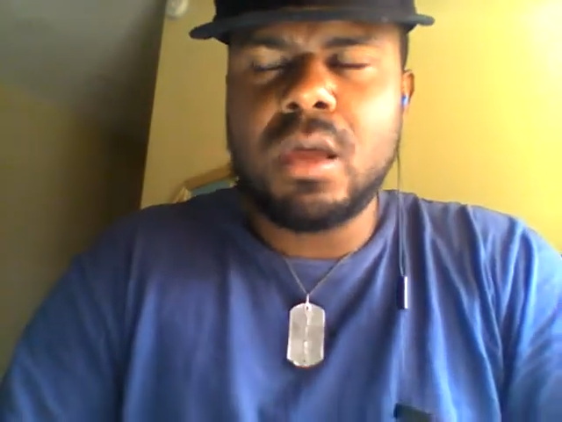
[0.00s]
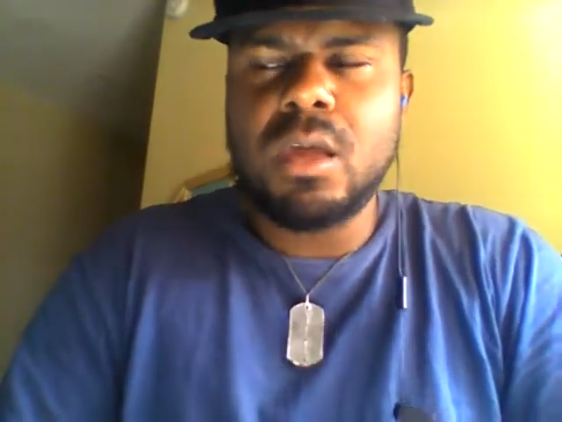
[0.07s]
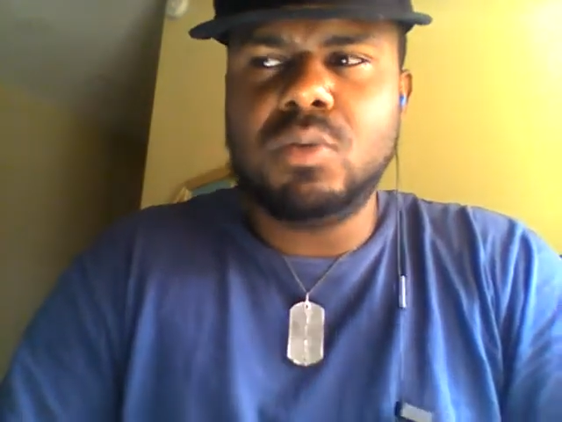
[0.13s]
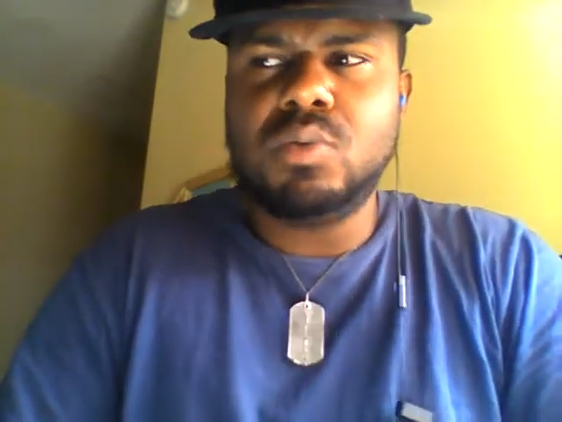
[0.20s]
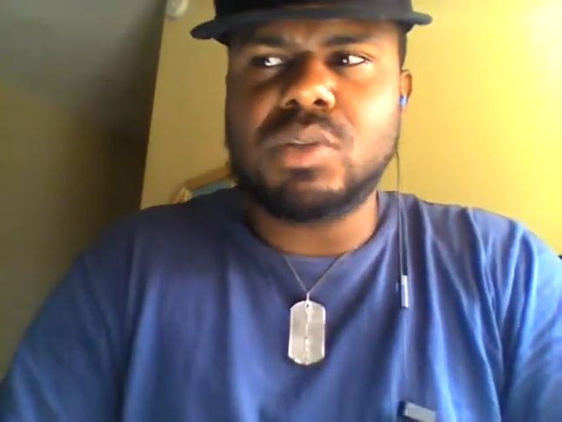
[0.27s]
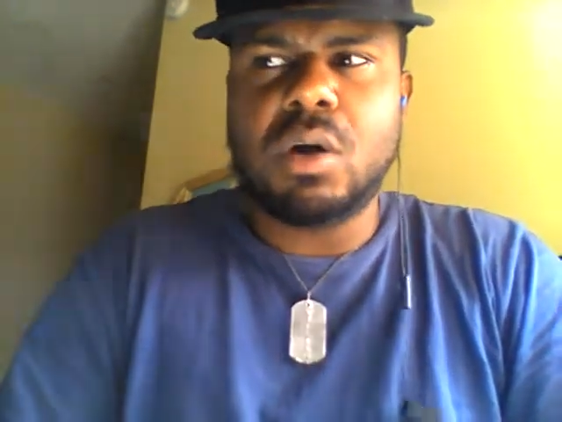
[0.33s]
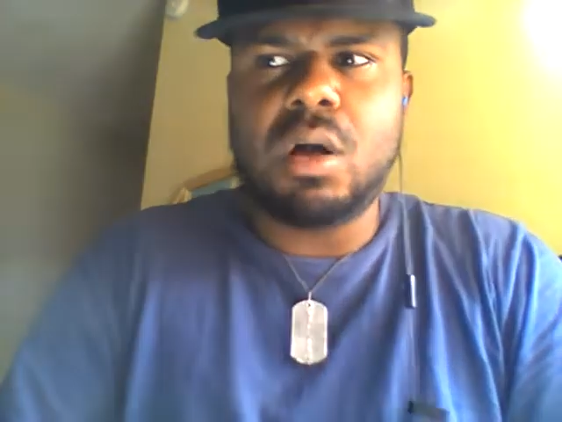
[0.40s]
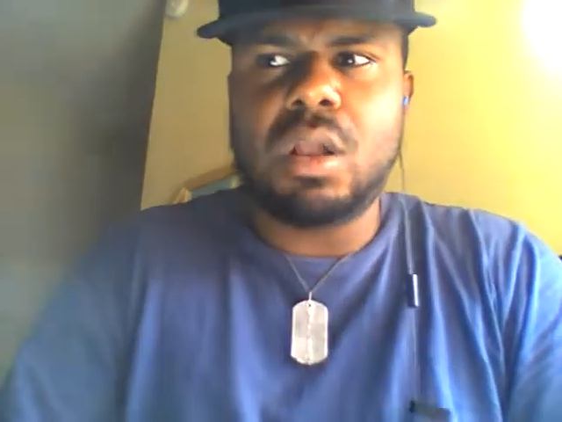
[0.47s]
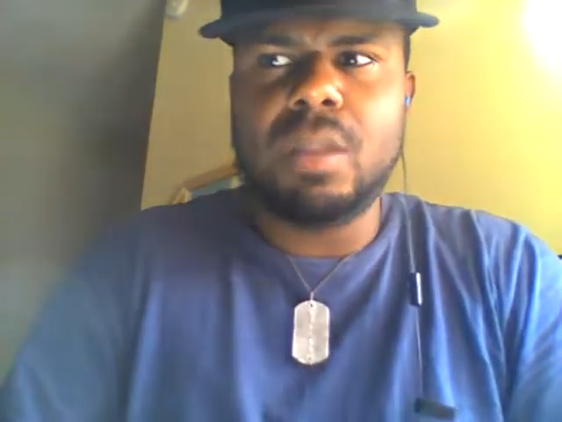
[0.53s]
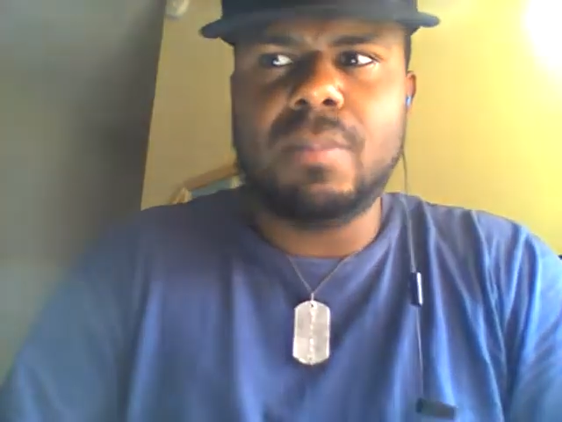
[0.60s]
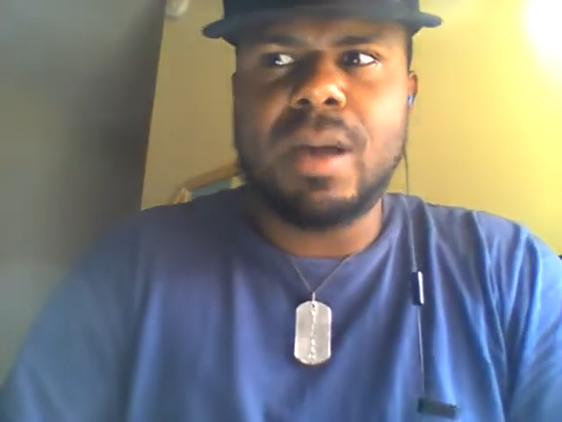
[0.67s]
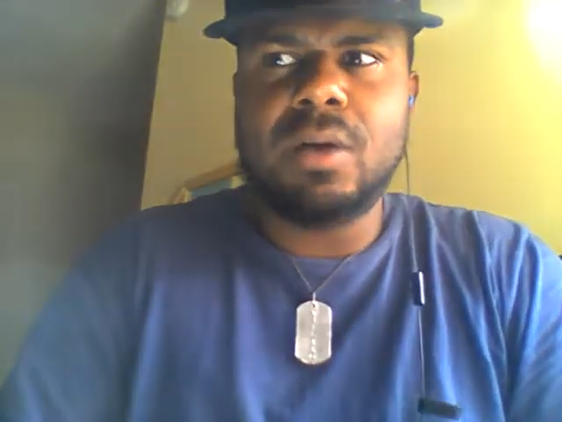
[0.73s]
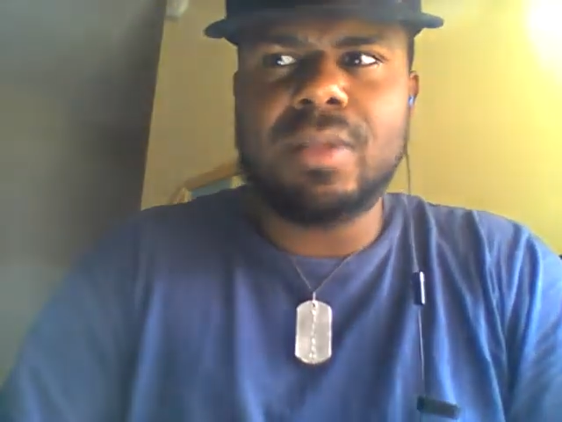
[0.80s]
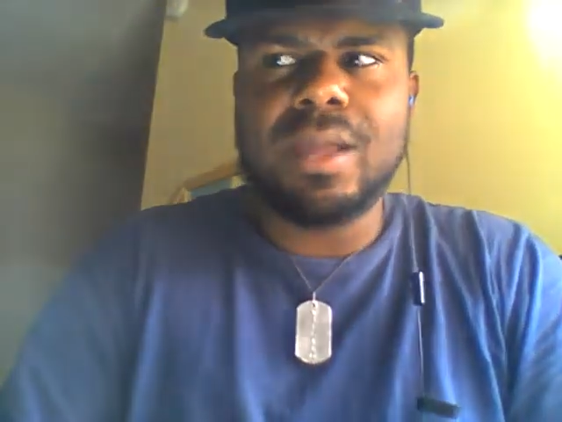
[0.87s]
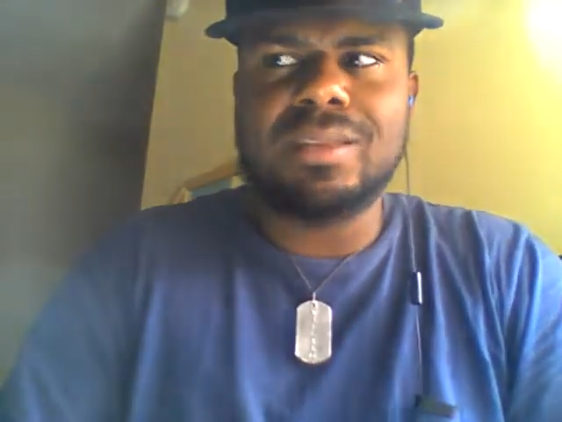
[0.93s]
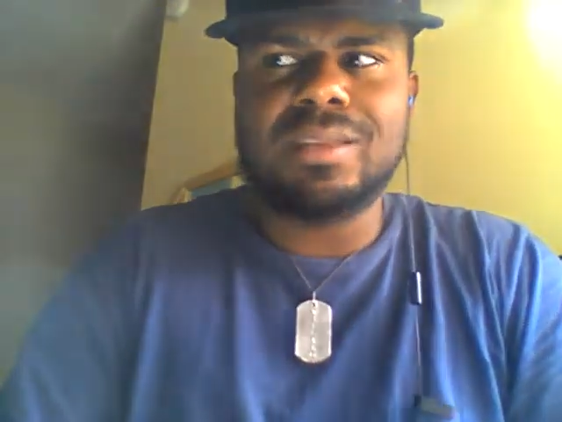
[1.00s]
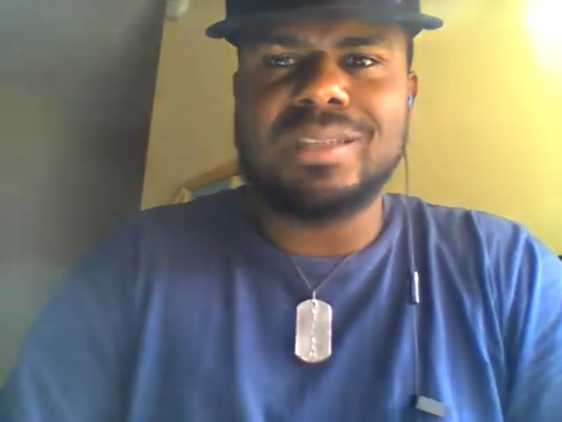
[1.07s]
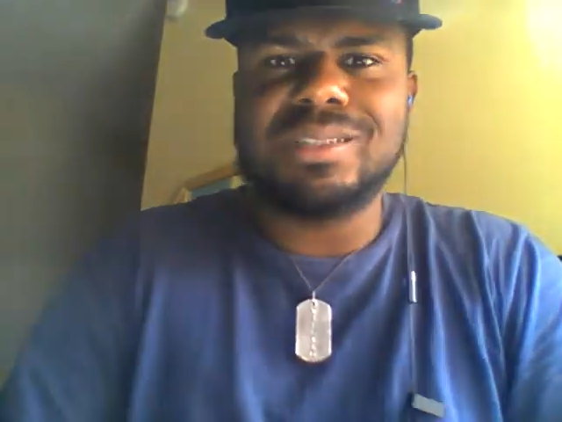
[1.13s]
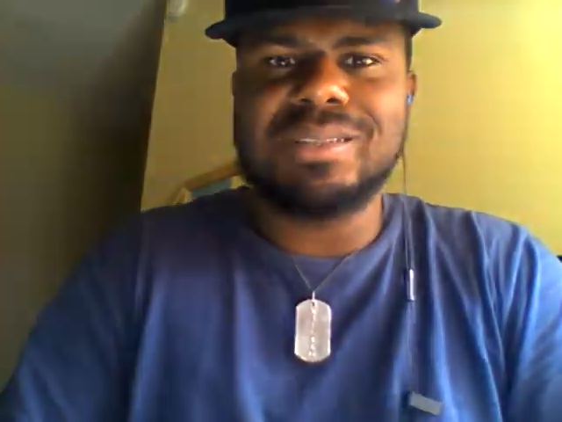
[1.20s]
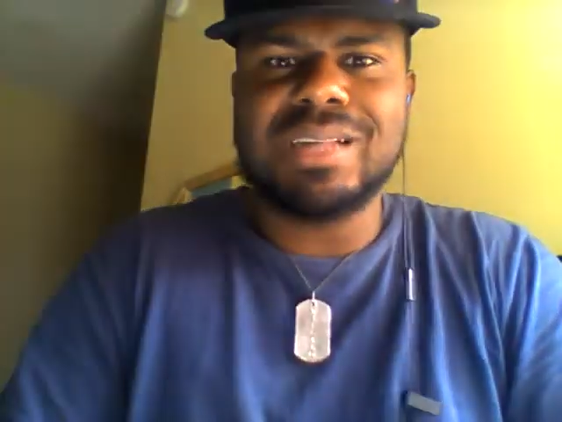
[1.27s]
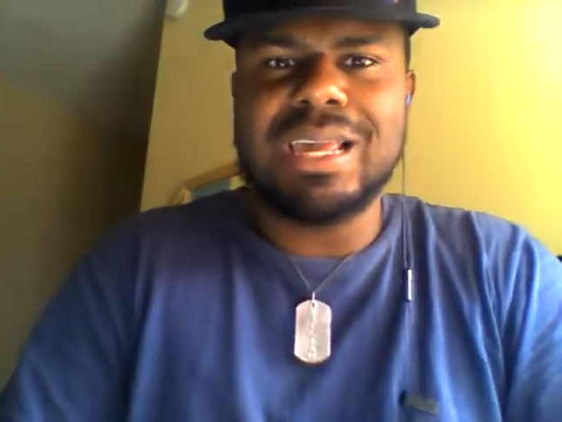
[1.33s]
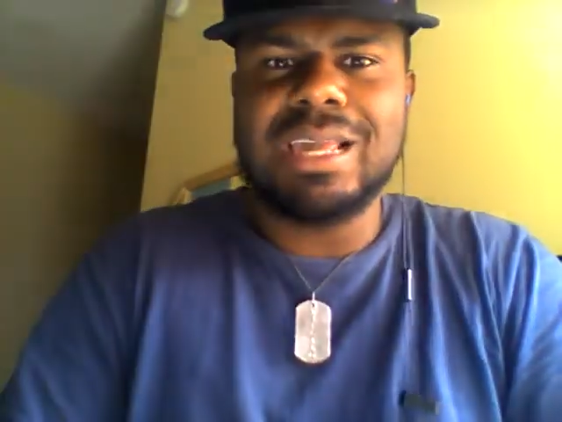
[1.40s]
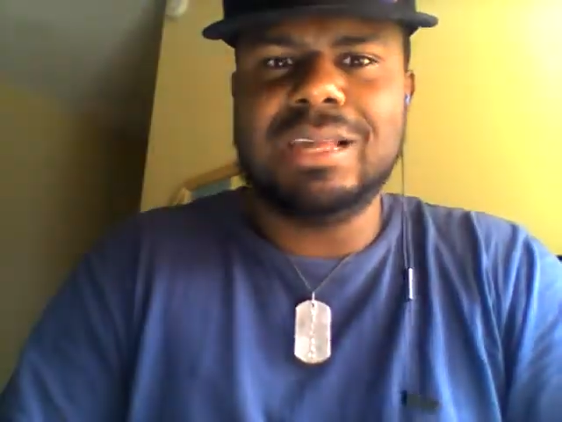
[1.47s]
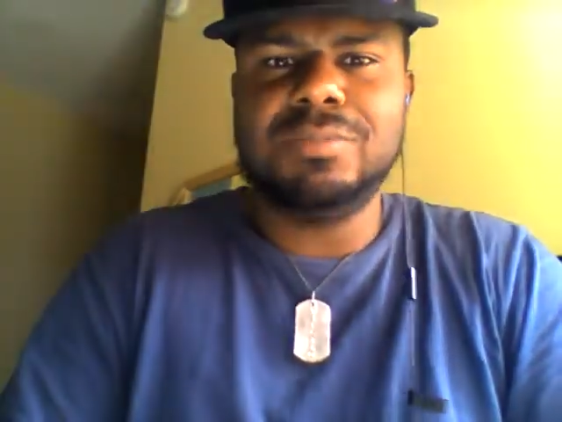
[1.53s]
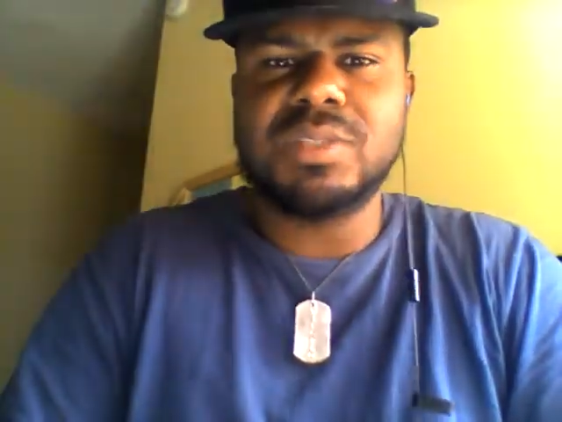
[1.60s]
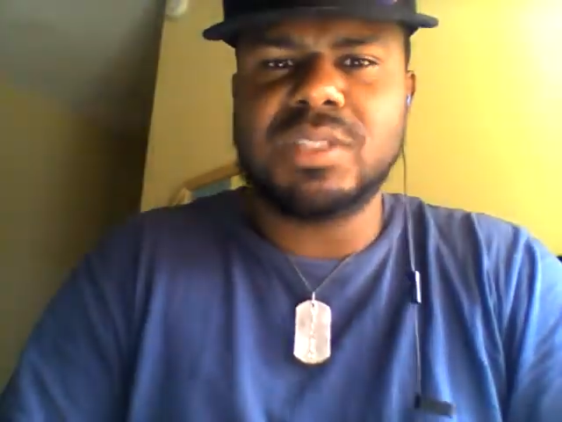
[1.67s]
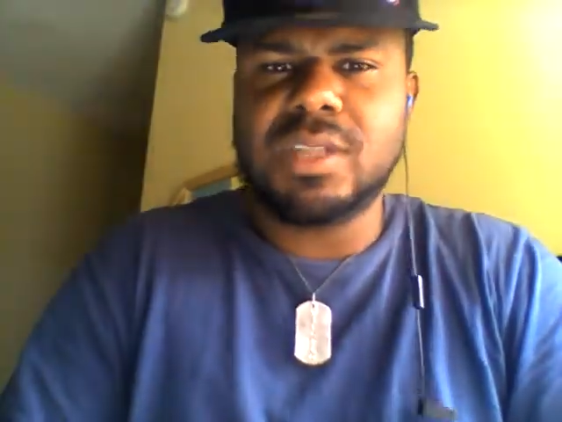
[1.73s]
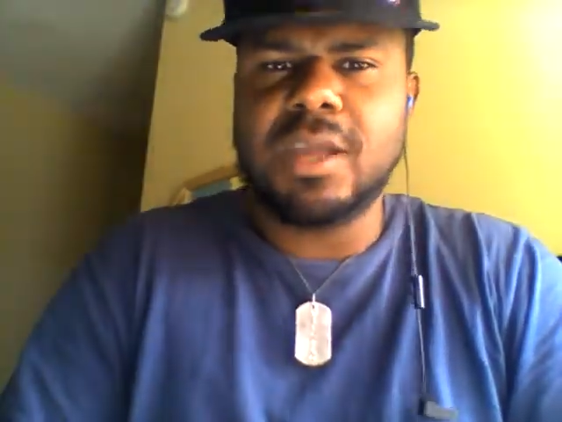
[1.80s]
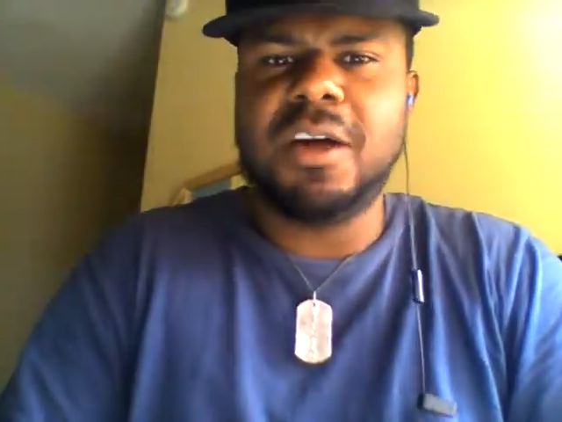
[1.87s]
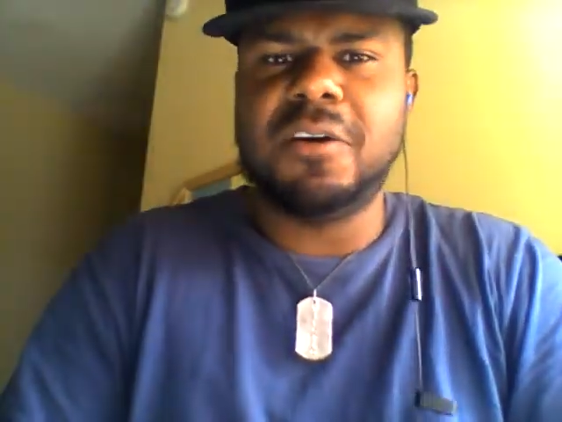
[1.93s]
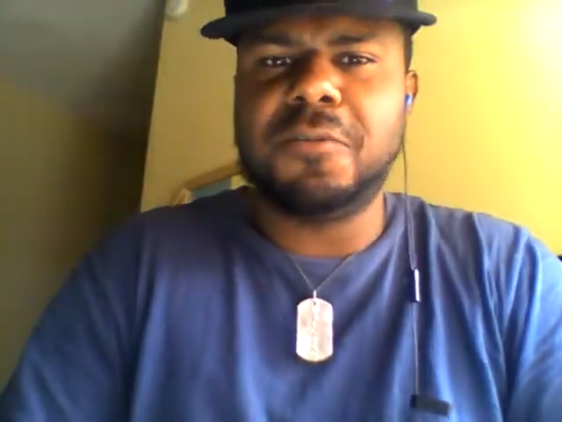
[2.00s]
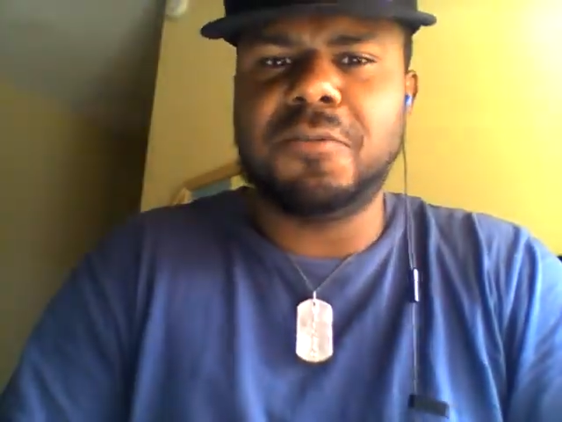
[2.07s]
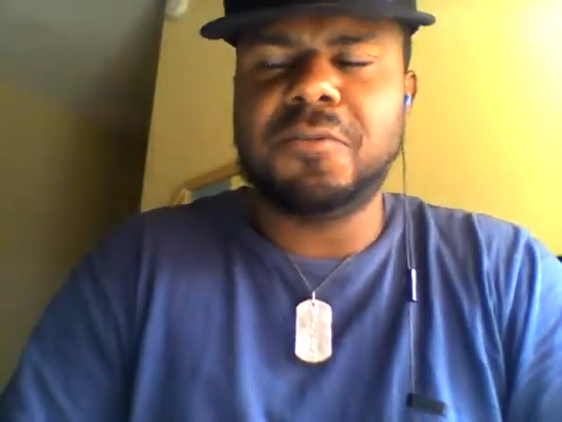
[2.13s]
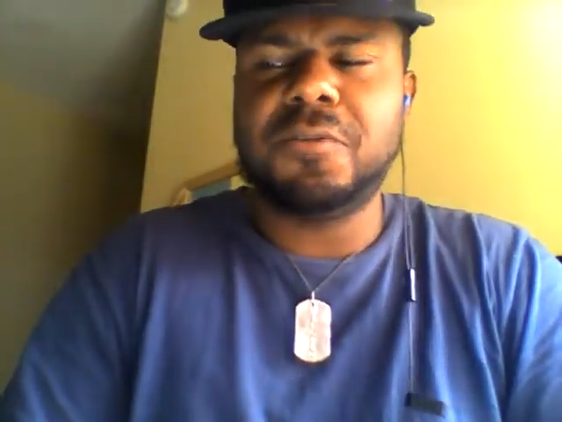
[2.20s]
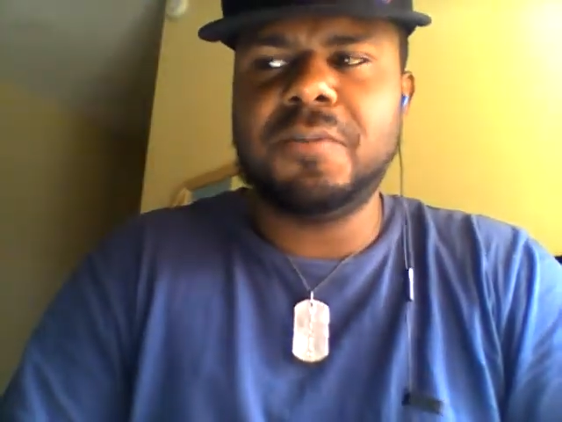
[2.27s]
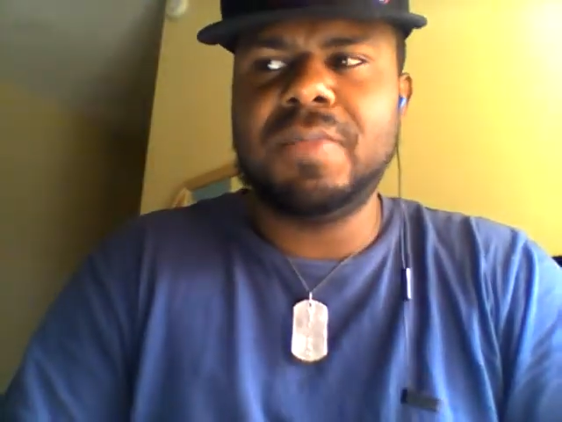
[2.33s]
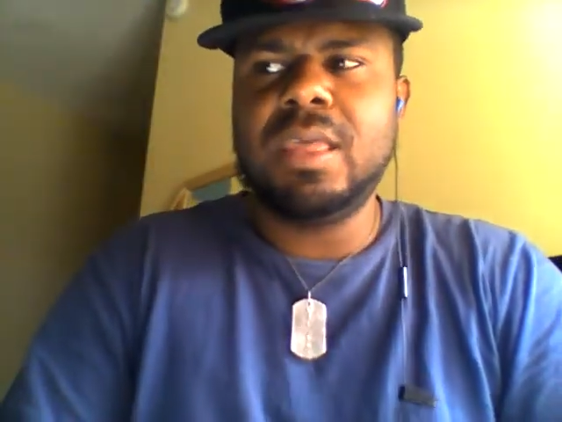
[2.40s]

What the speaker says: was all about like the same stuff.